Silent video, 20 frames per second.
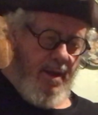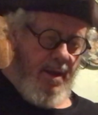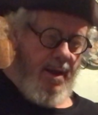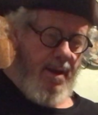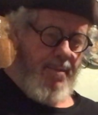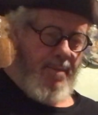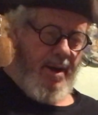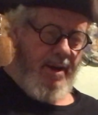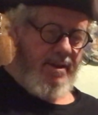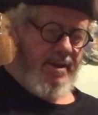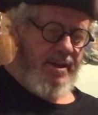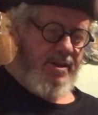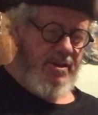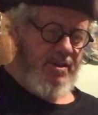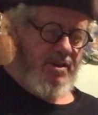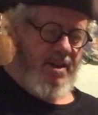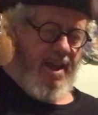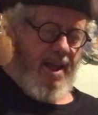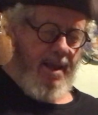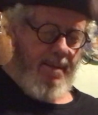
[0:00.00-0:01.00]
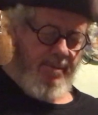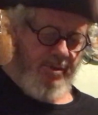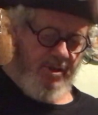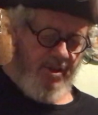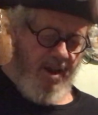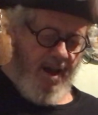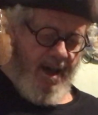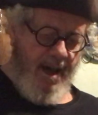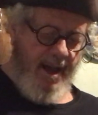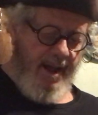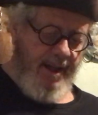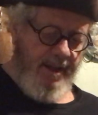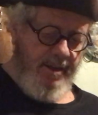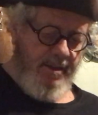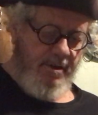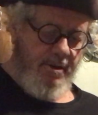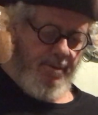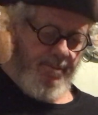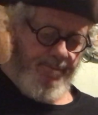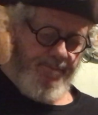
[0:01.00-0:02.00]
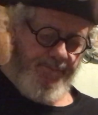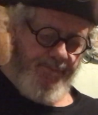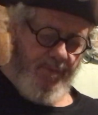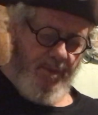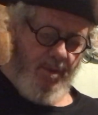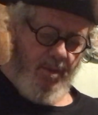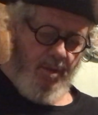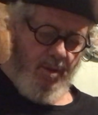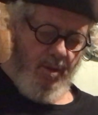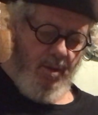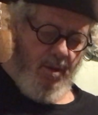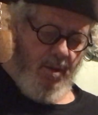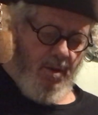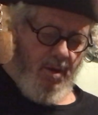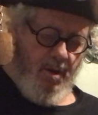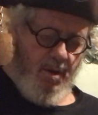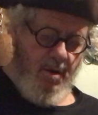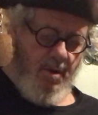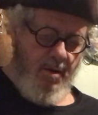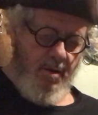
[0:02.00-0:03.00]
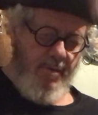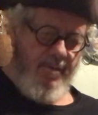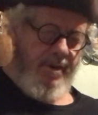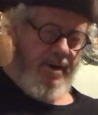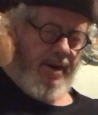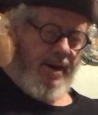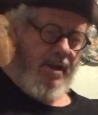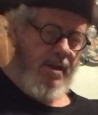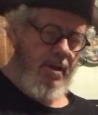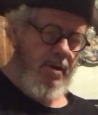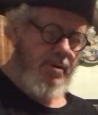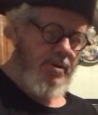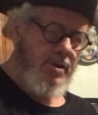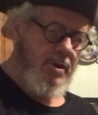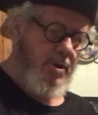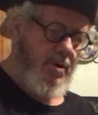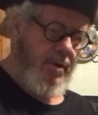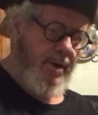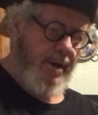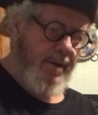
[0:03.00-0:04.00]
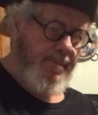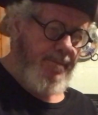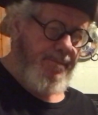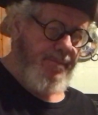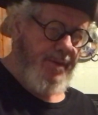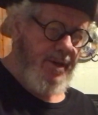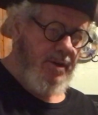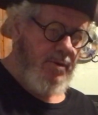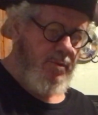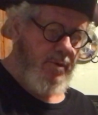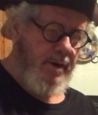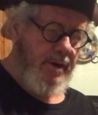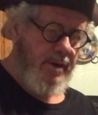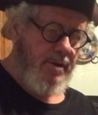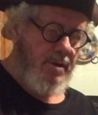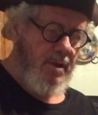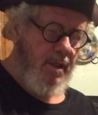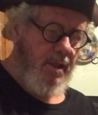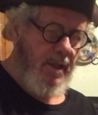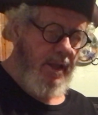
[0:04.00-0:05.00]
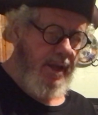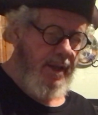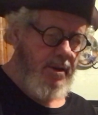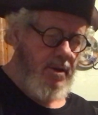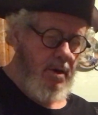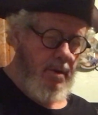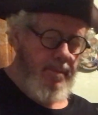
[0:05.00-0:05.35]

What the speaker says: about that same size, or very close to it. This one here's a little